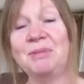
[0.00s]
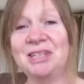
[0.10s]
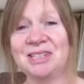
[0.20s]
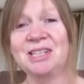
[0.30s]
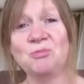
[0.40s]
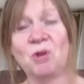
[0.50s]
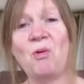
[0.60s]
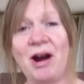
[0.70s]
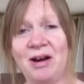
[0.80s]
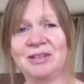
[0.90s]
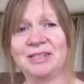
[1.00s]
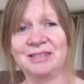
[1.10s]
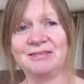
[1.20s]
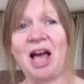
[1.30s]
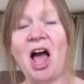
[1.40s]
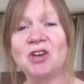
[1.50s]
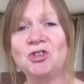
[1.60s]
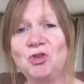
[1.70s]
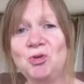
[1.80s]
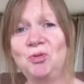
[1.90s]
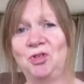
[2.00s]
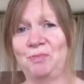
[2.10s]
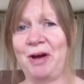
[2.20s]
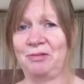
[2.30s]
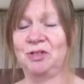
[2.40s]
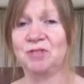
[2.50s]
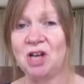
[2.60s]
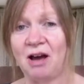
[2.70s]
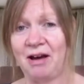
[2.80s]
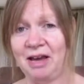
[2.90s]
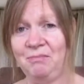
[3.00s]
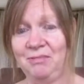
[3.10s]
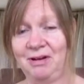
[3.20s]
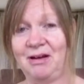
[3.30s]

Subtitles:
because it requires a huge amount of time